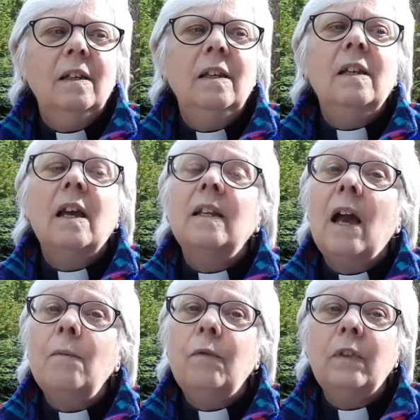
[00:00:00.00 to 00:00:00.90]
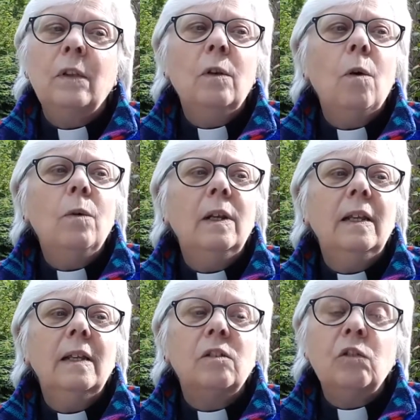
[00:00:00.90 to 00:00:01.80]
He can comfort the
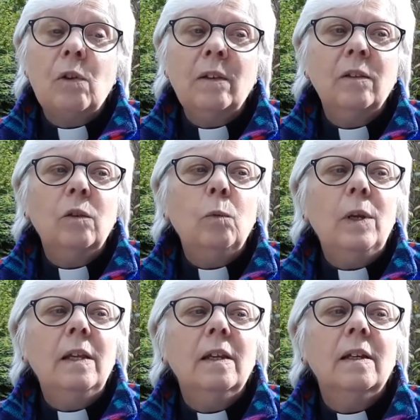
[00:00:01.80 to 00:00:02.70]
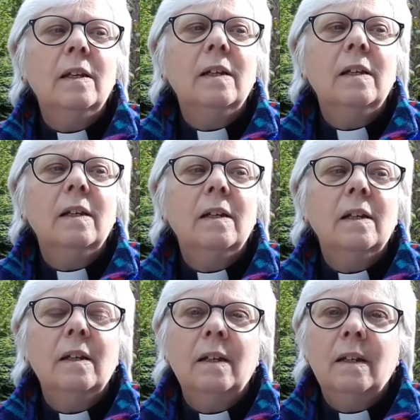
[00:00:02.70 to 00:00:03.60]
lonely and strengthen the weak.
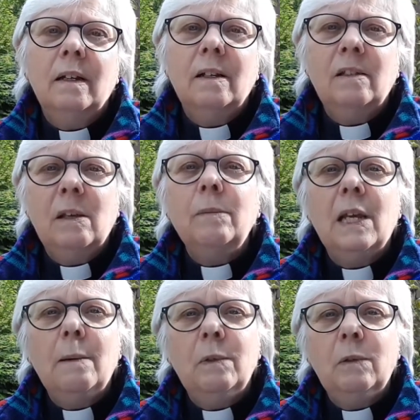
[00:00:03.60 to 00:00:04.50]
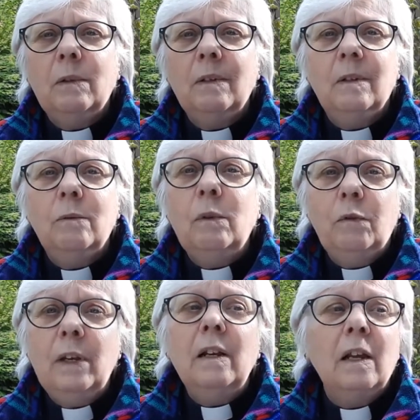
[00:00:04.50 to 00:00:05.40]
And sometimes we
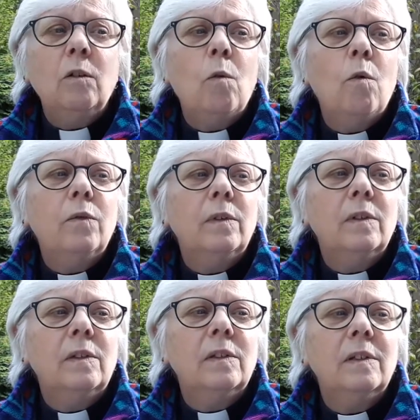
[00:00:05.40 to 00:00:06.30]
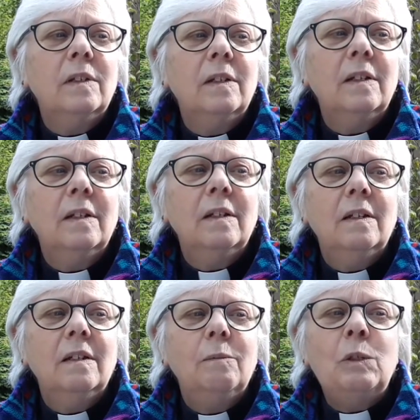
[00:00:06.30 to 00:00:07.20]
feel like orphans,
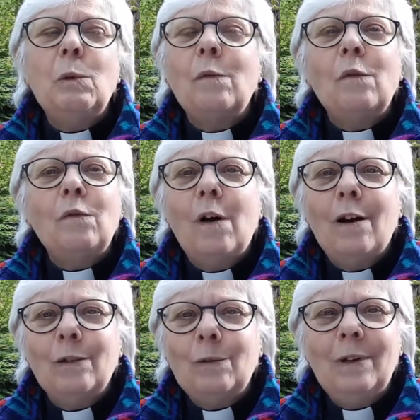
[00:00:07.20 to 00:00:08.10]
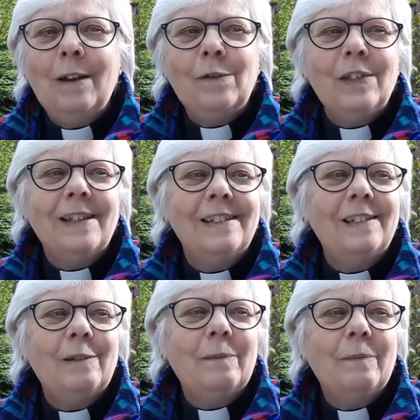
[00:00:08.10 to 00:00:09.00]
but we have a Father who loves
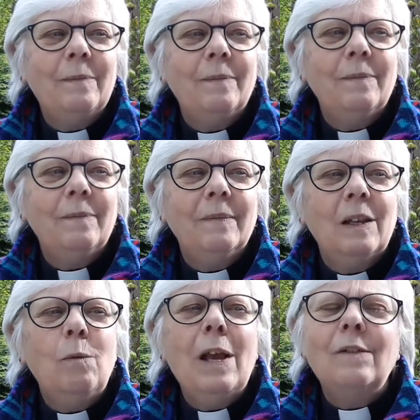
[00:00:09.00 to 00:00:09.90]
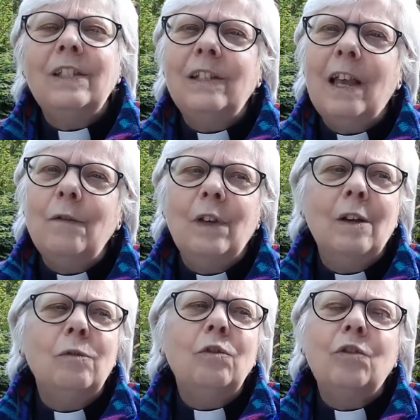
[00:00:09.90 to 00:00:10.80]
us. And we have a
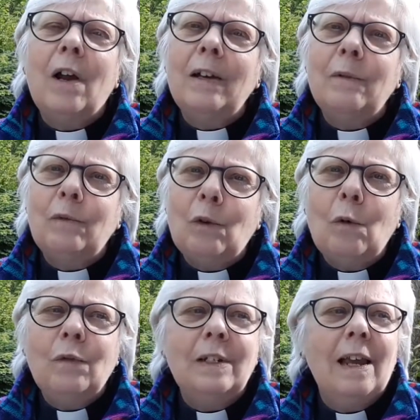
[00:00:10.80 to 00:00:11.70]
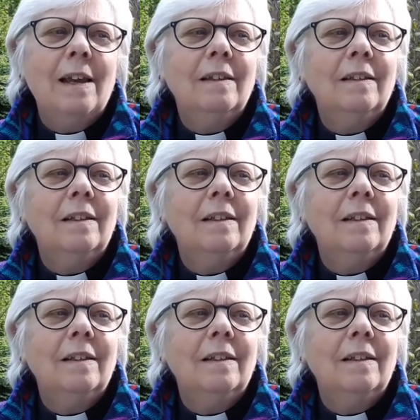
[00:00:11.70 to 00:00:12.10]
Saviour who triumphed over death.